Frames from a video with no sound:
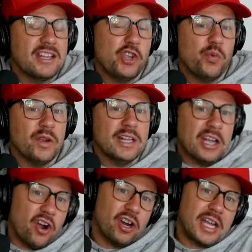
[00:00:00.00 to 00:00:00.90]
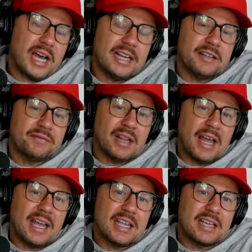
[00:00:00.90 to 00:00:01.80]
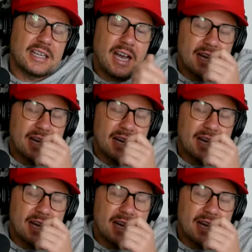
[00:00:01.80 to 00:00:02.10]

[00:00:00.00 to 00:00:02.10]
And you really are kind of like,